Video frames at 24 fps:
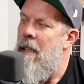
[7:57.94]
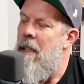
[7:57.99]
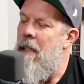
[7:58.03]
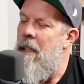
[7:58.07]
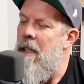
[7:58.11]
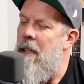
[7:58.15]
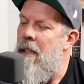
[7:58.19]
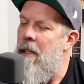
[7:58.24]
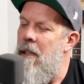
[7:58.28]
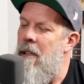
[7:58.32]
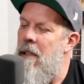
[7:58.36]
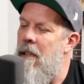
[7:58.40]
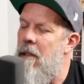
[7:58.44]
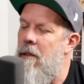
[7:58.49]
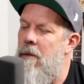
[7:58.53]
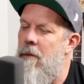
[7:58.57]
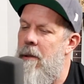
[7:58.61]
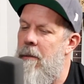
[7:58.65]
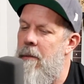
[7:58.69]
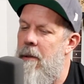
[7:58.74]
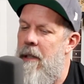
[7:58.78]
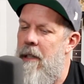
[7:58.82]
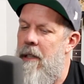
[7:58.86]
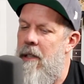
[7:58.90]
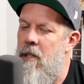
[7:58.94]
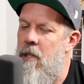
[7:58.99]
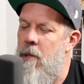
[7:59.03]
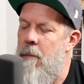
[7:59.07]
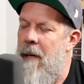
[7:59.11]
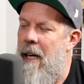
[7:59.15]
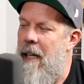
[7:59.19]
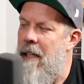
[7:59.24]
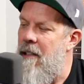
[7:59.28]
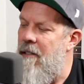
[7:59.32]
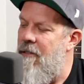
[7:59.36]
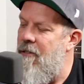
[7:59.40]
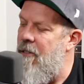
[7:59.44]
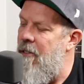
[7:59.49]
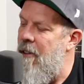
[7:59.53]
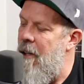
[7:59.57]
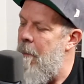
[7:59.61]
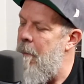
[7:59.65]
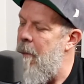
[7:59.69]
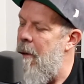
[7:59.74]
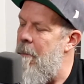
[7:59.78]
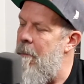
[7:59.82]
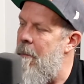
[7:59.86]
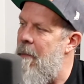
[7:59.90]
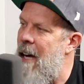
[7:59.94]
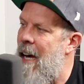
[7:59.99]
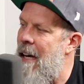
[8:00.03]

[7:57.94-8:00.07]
We wouldn't expect a flippant